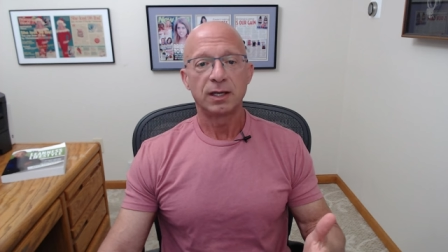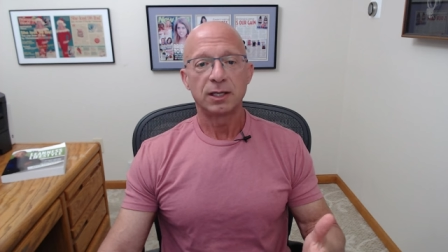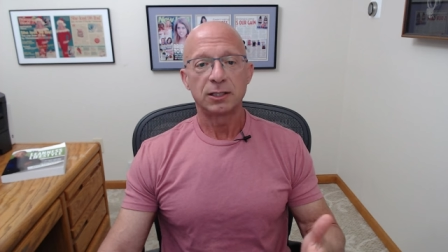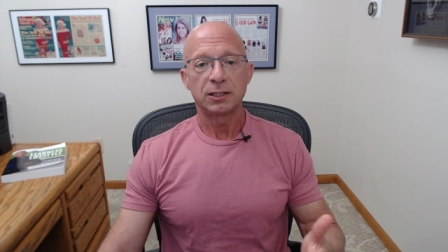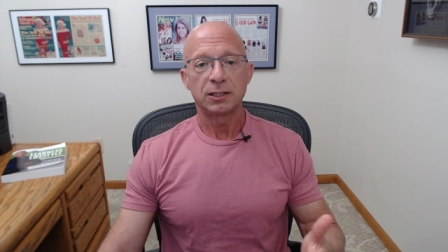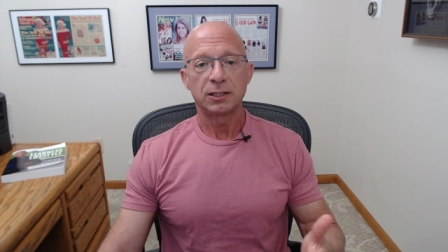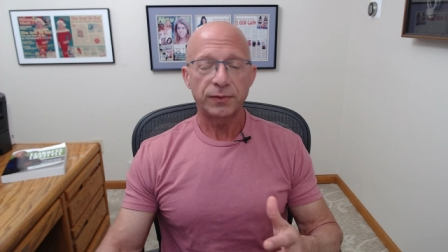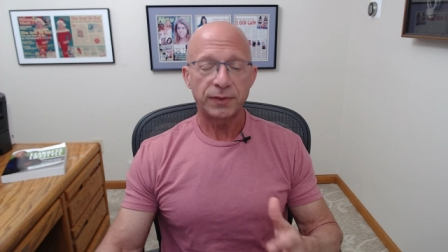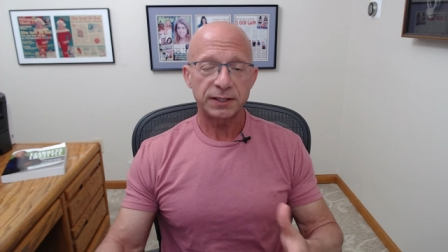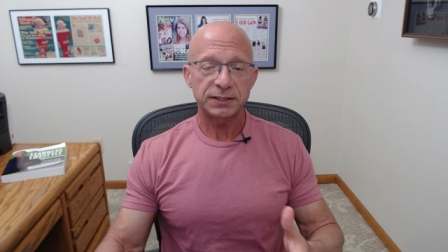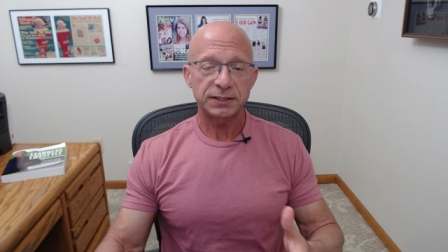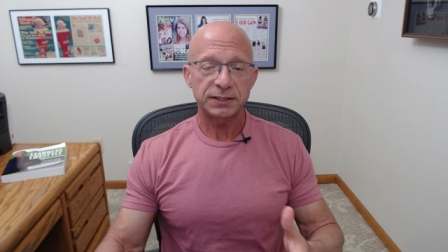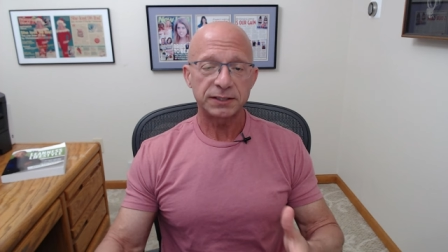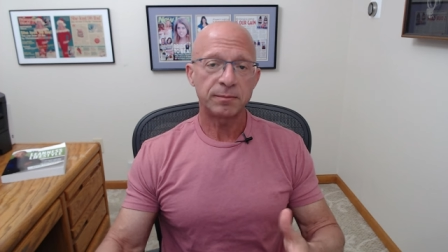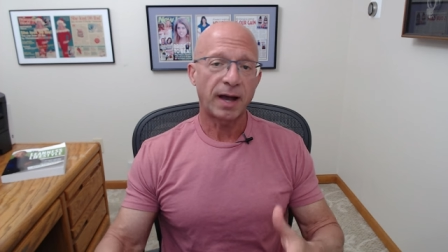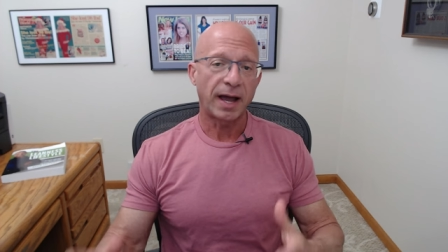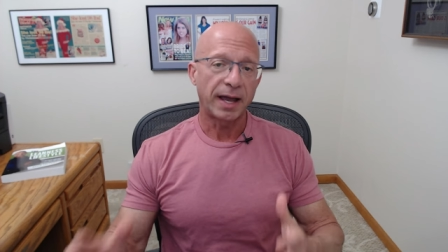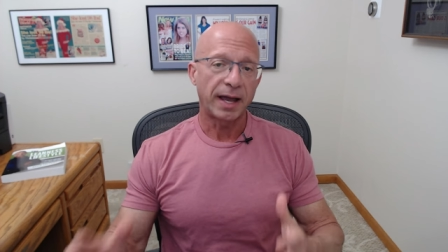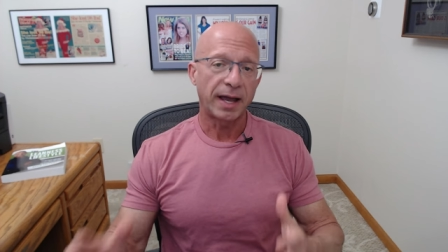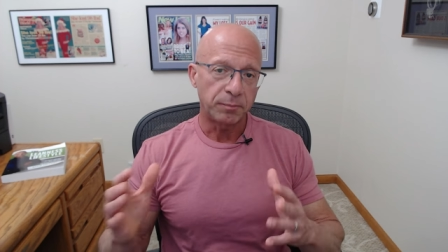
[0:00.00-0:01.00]
So, with this
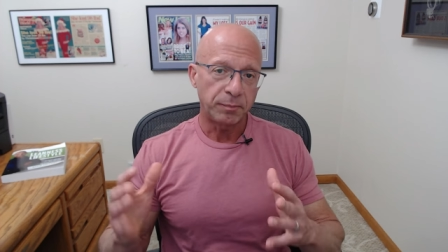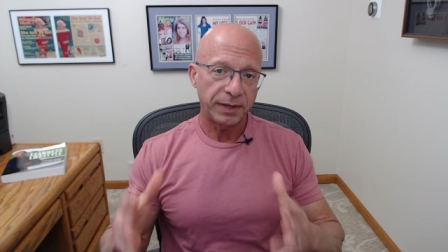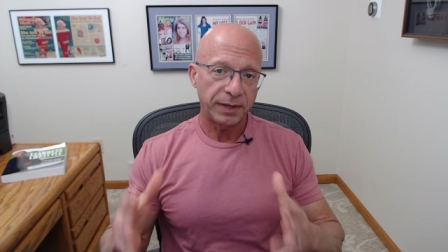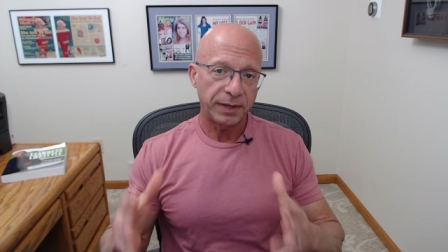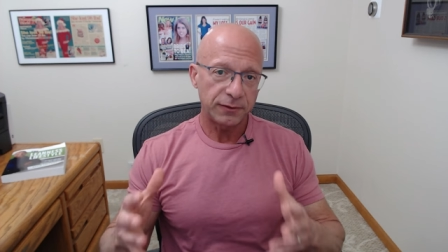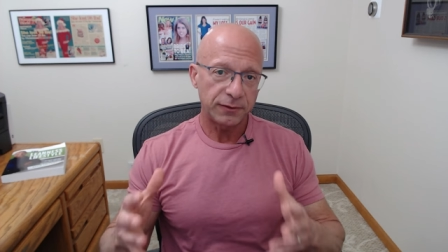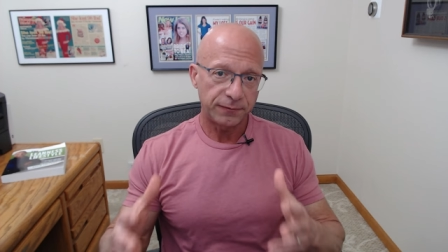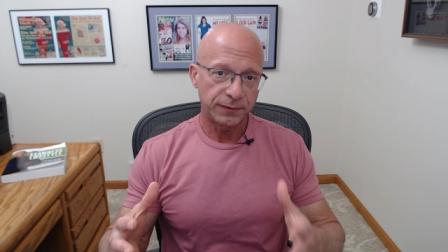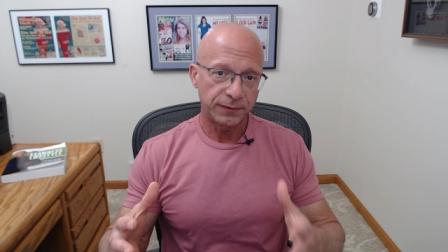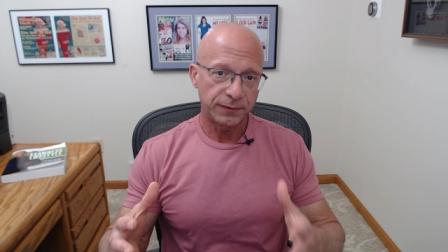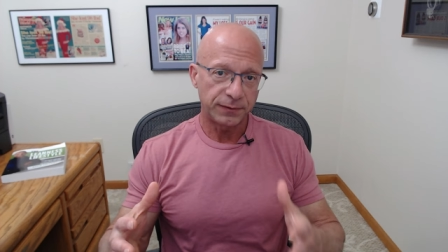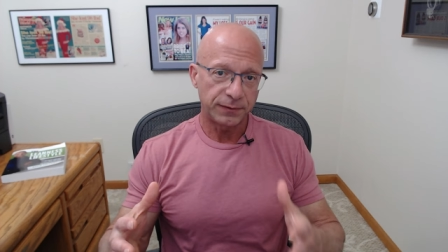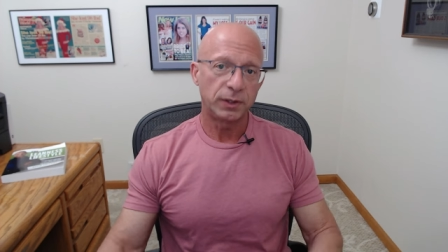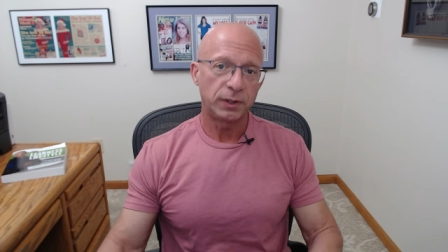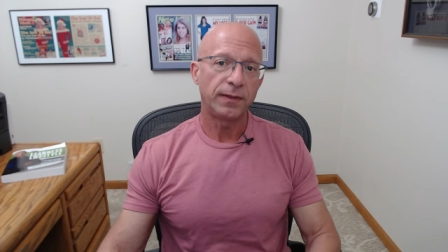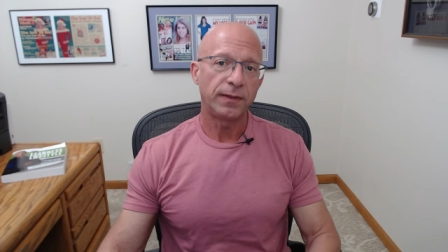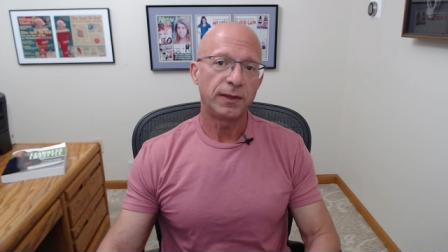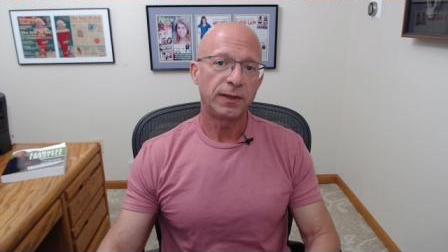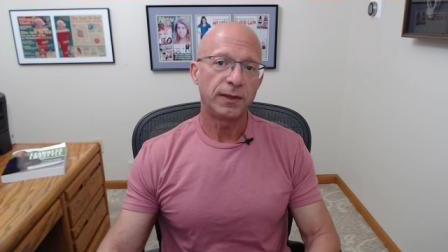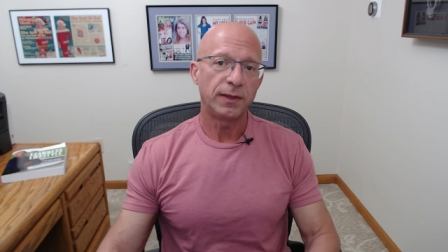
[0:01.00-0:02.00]
in mind, big food
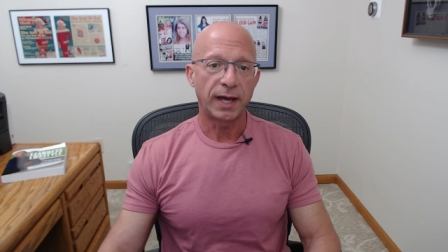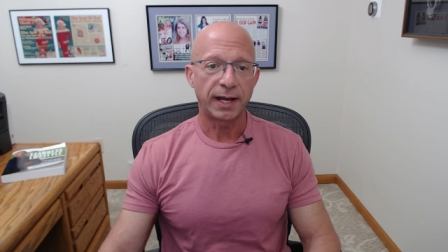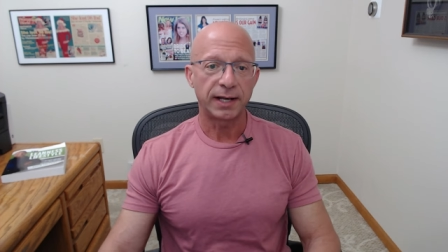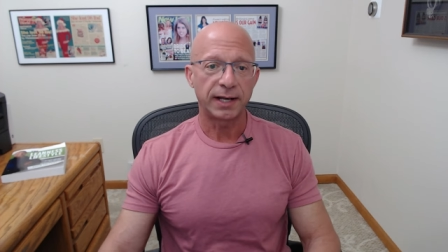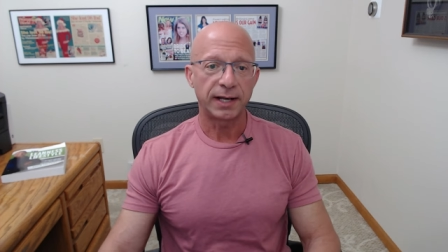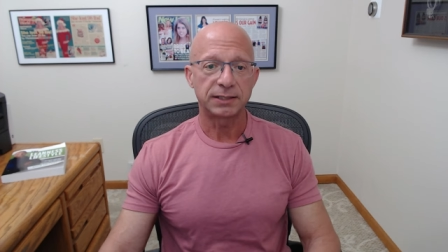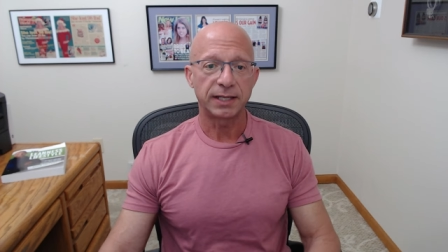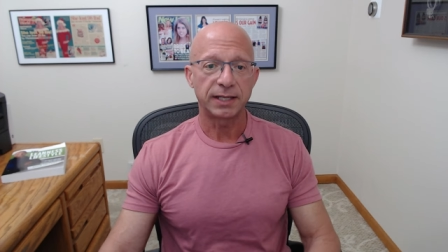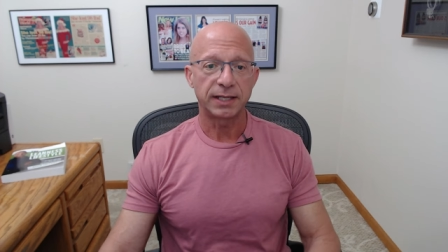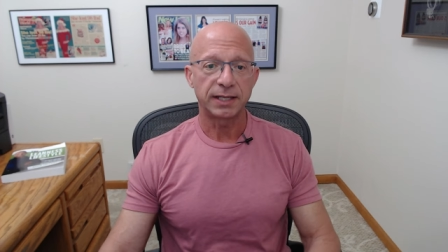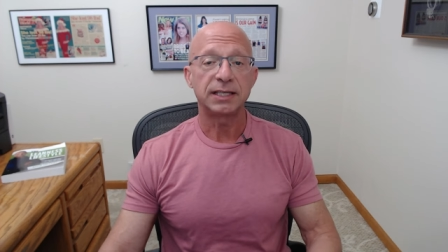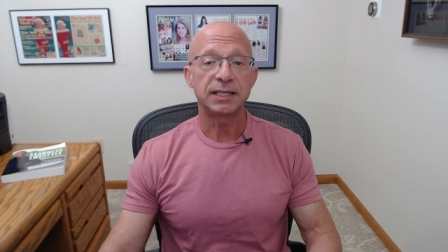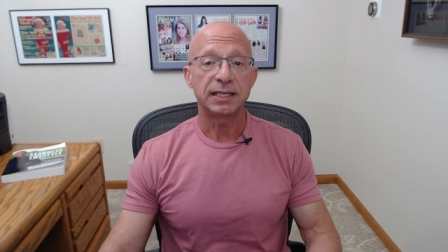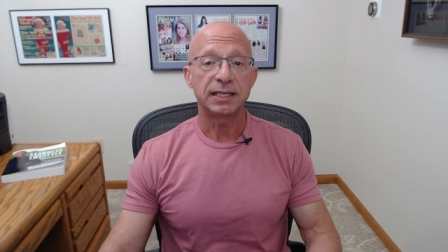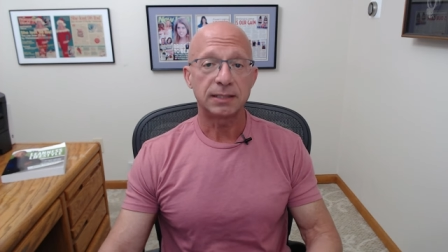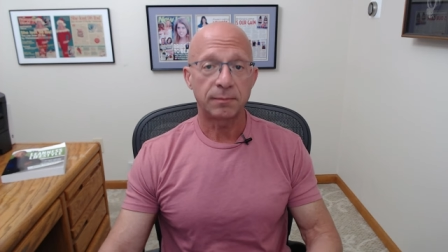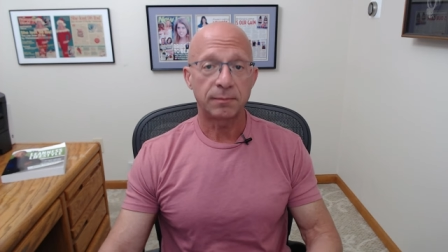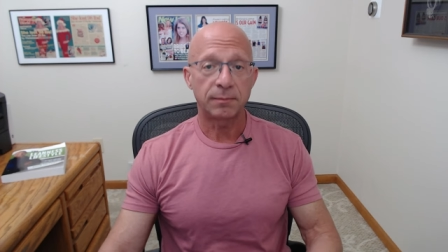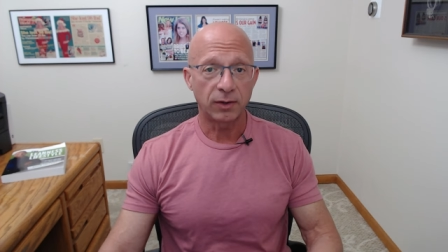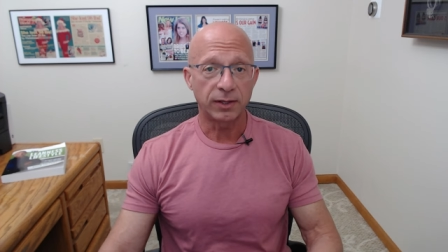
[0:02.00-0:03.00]
in the United States
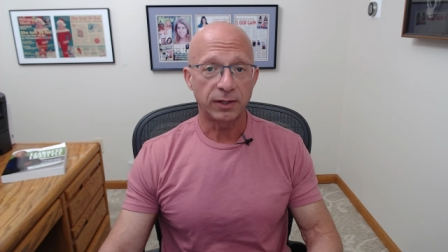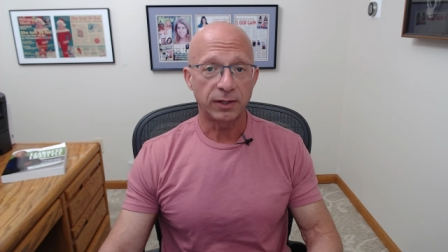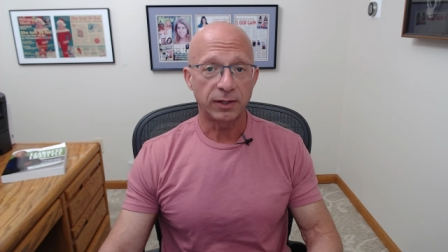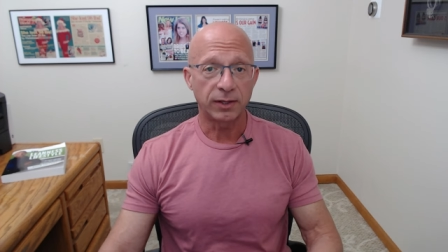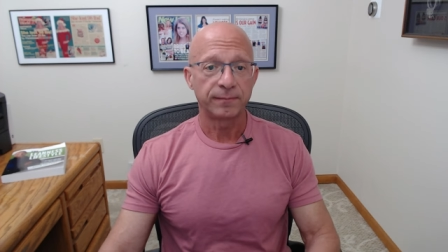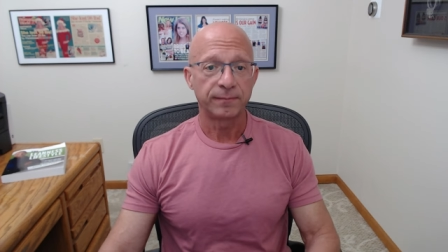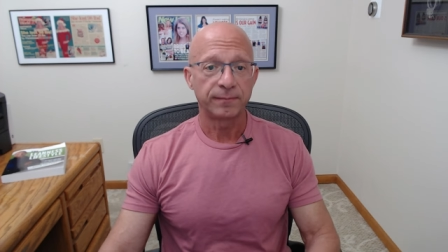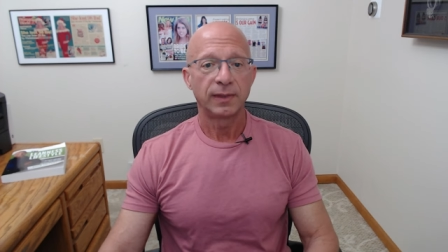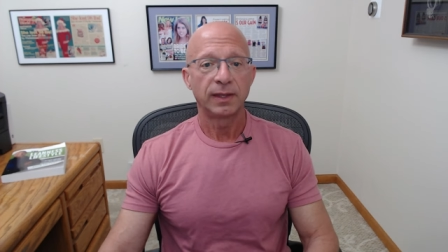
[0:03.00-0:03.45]
is a monkey.